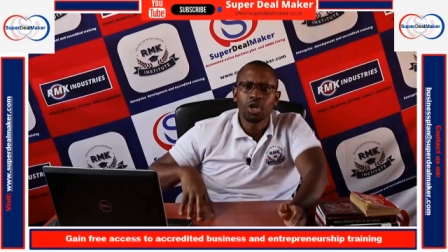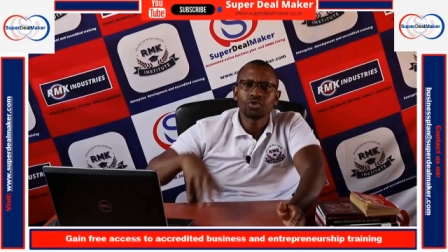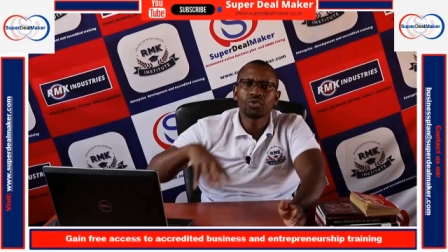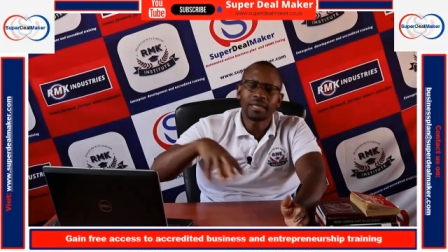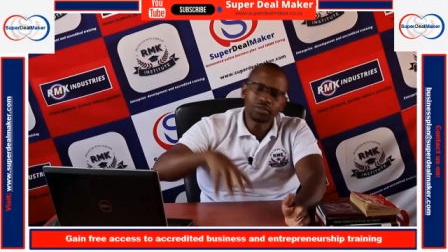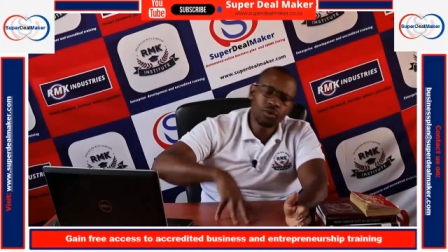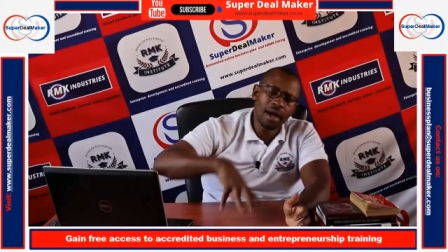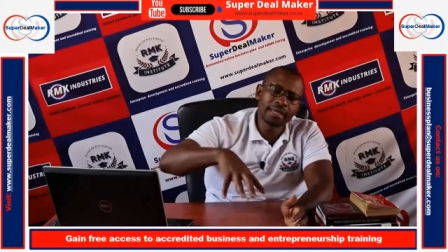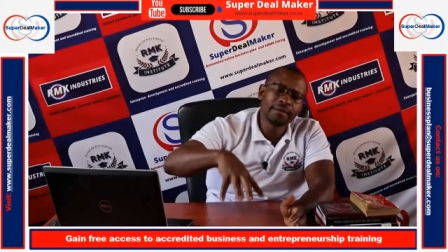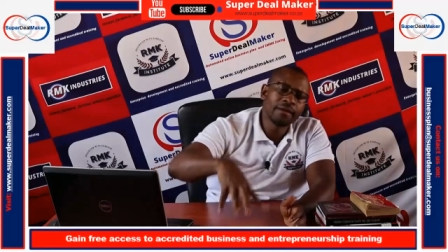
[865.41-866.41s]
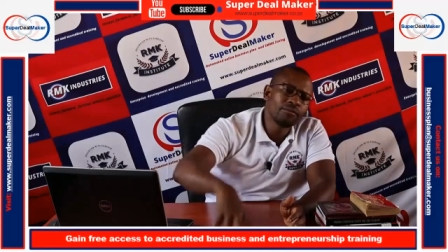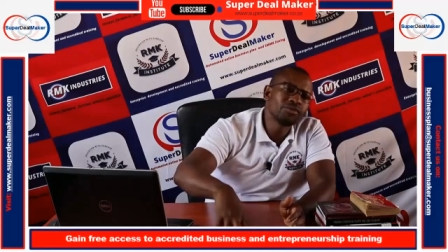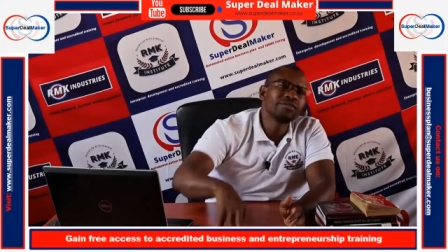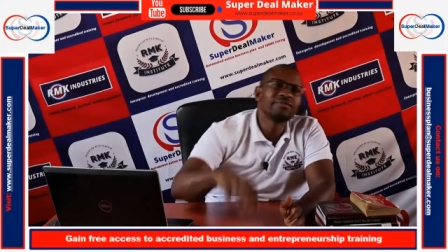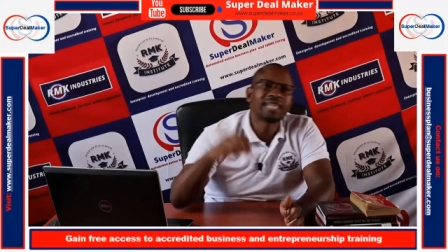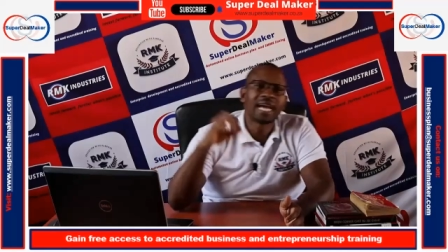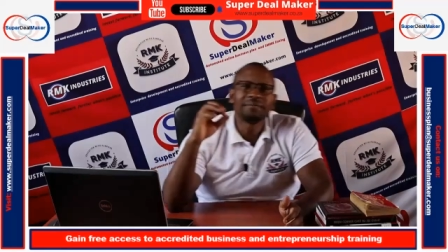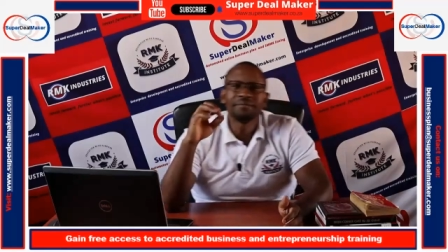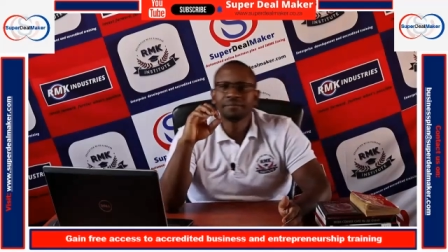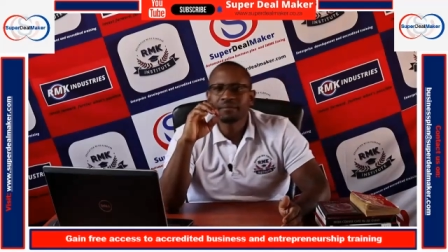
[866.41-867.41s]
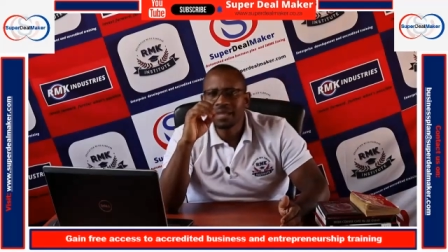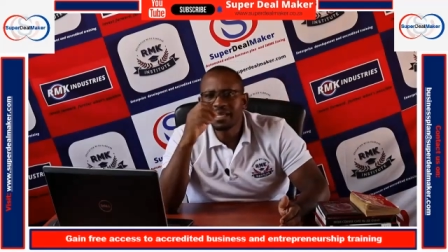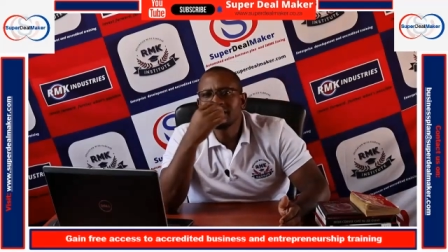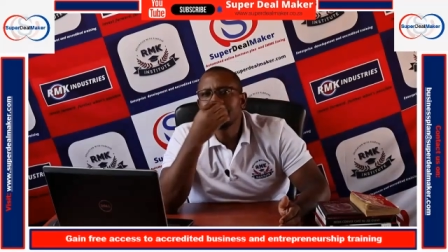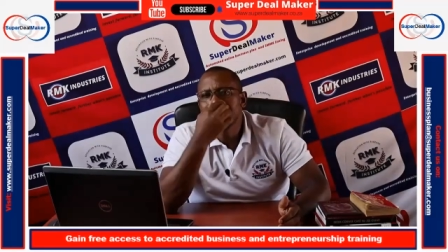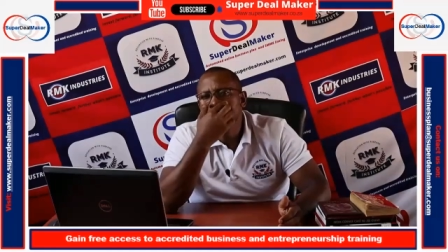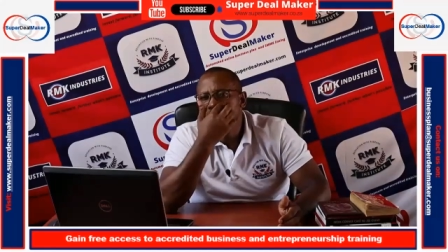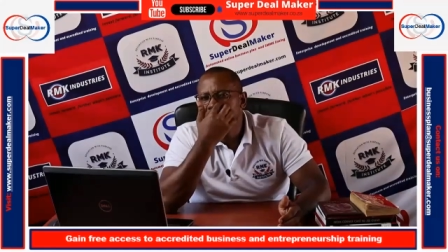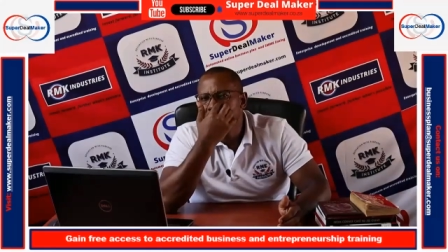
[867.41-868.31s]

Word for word: So that's why most of the time SMEs,